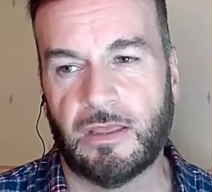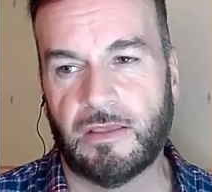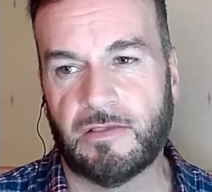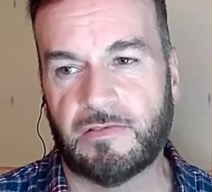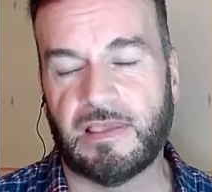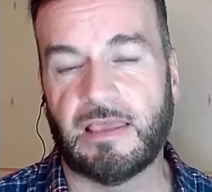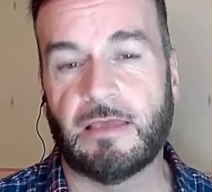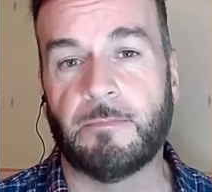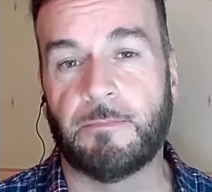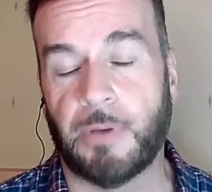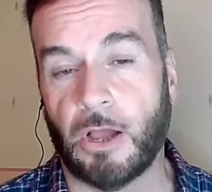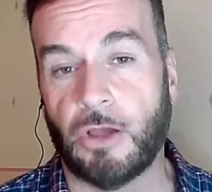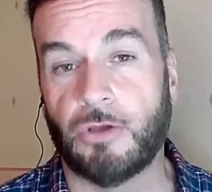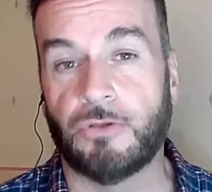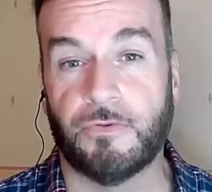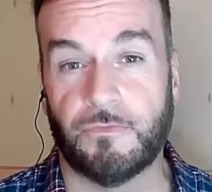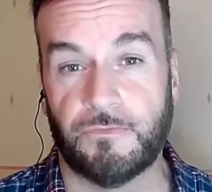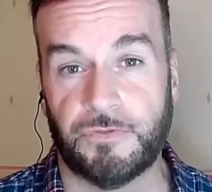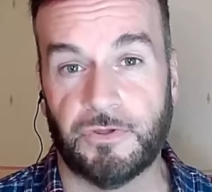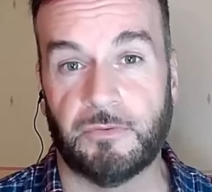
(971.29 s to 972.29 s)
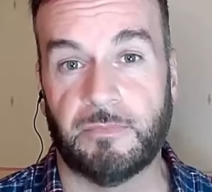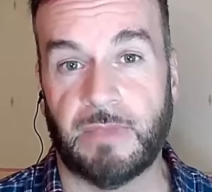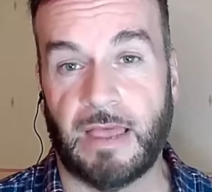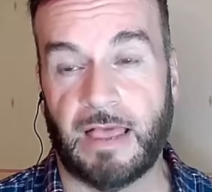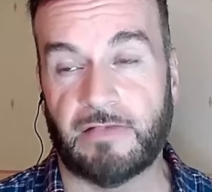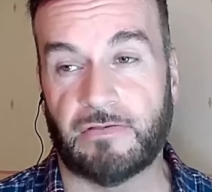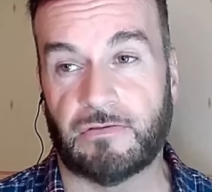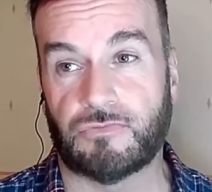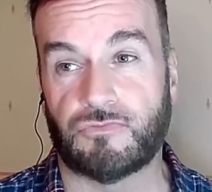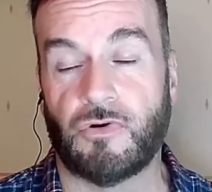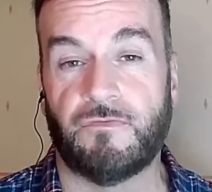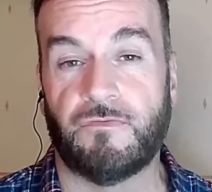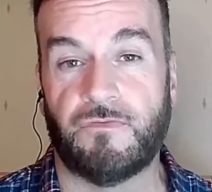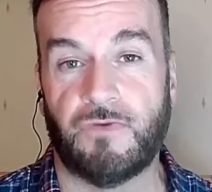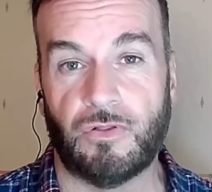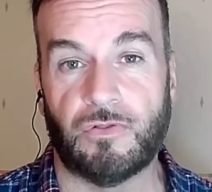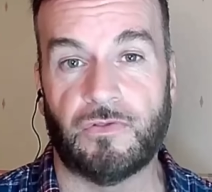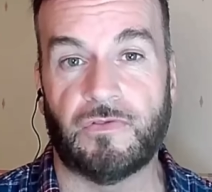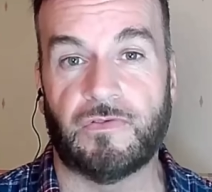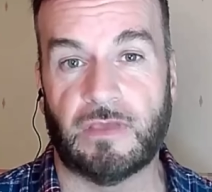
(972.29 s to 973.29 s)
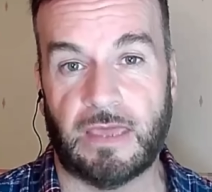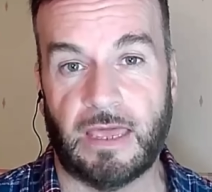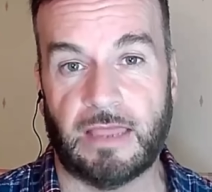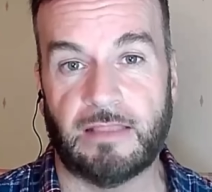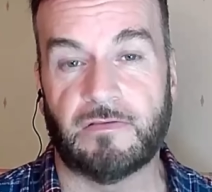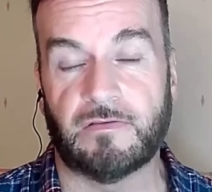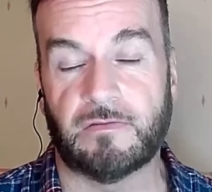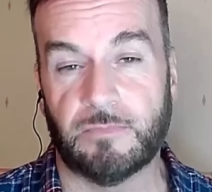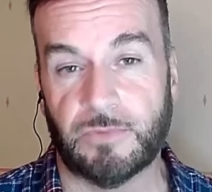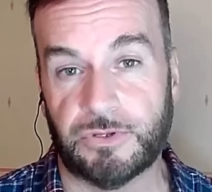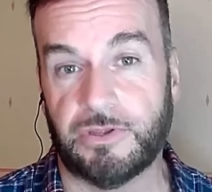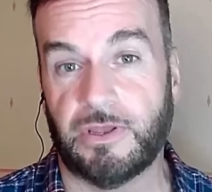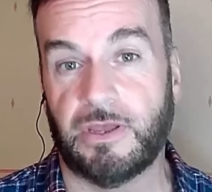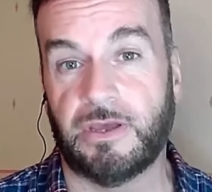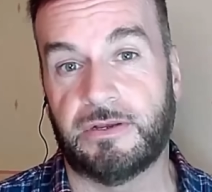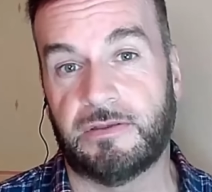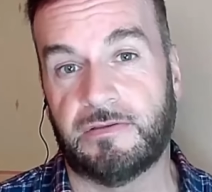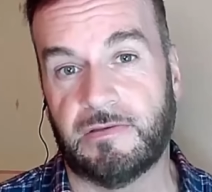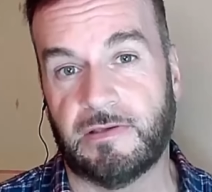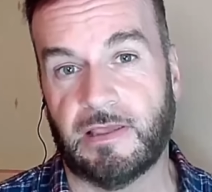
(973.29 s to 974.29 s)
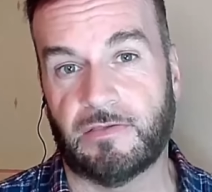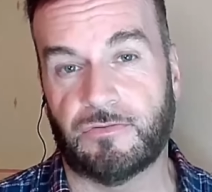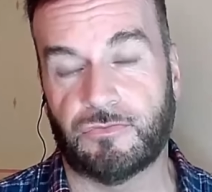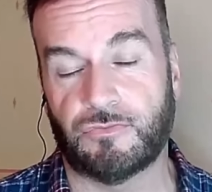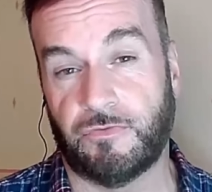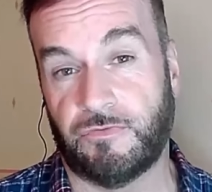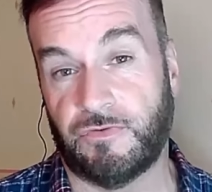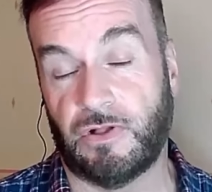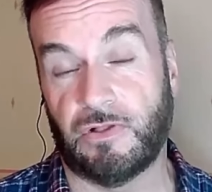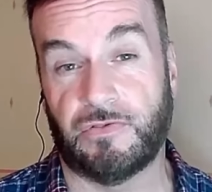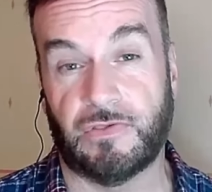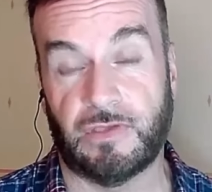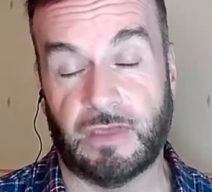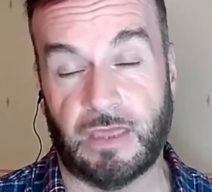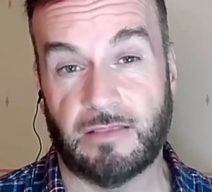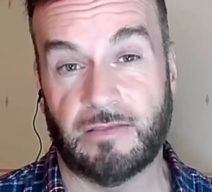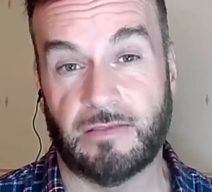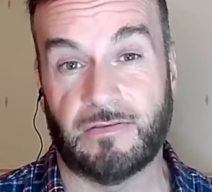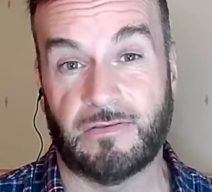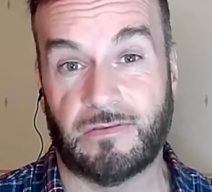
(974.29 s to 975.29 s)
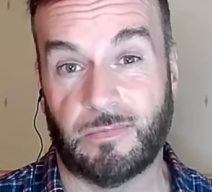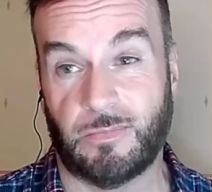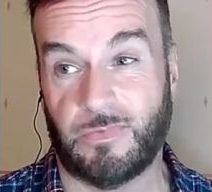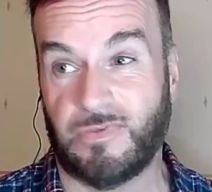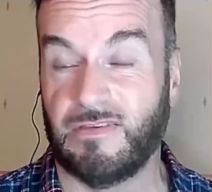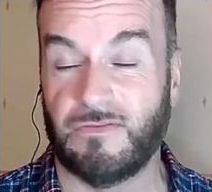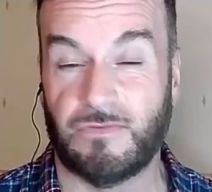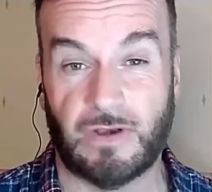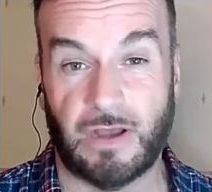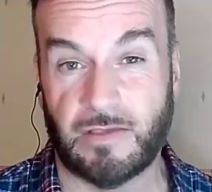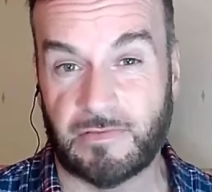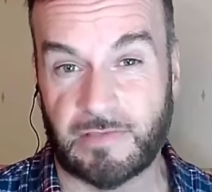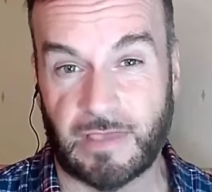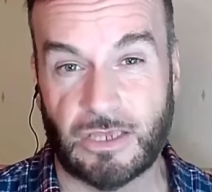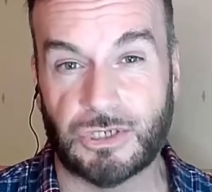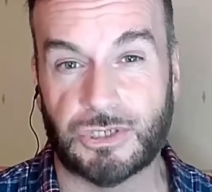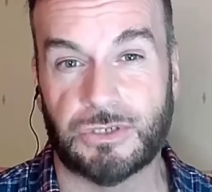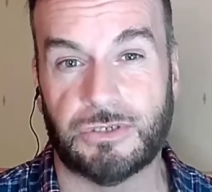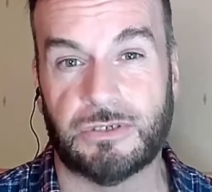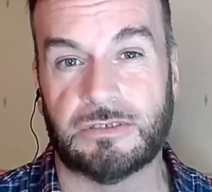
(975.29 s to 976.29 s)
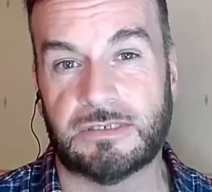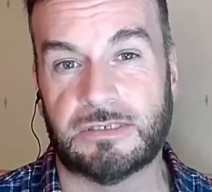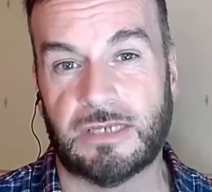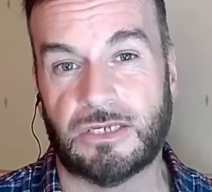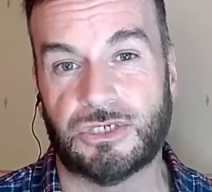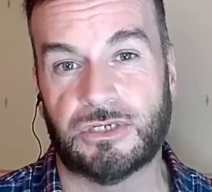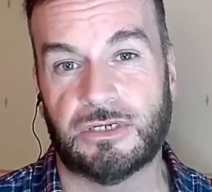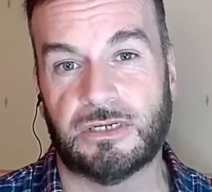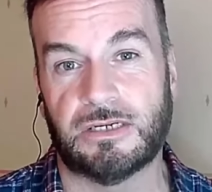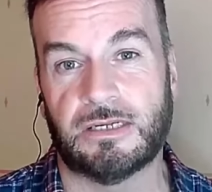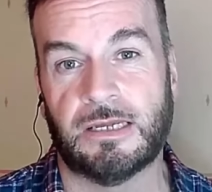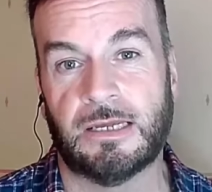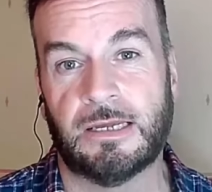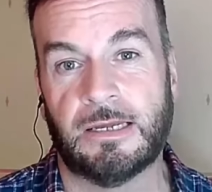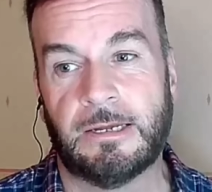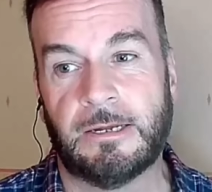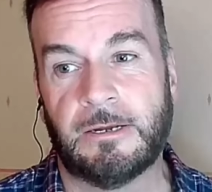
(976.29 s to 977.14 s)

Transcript: seeing both of them as revolts against modernity, as revolts against civilization, essentially.